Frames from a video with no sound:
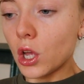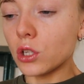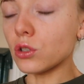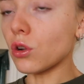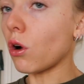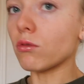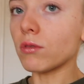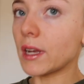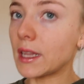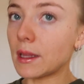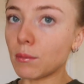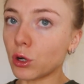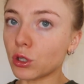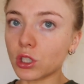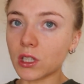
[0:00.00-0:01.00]
not really
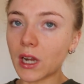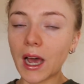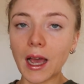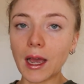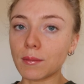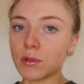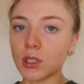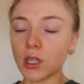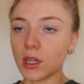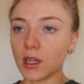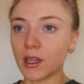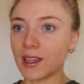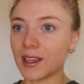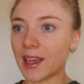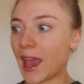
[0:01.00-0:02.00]
much time
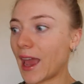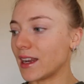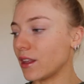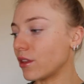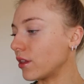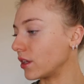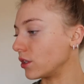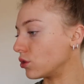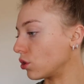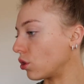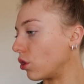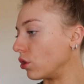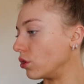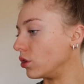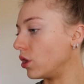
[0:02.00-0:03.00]
to get anything
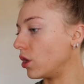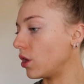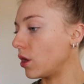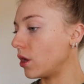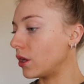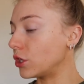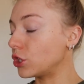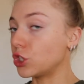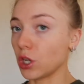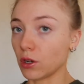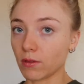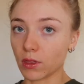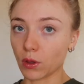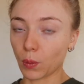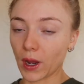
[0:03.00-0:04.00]
done
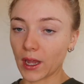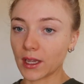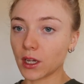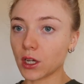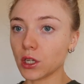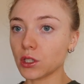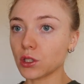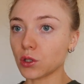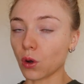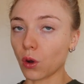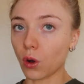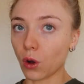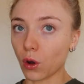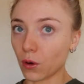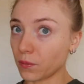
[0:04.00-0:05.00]
during the week.
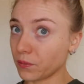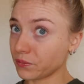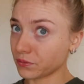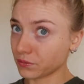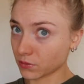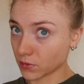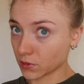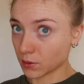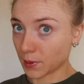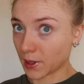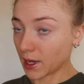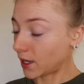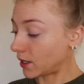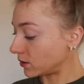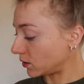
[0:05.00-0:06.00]
So
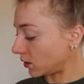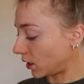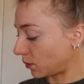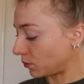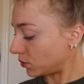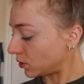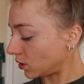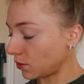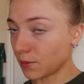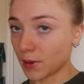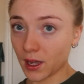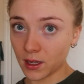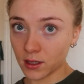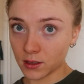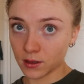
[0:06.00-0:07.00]
my hair's an absolute
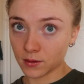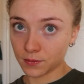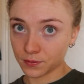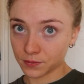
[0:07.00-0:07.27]
mess.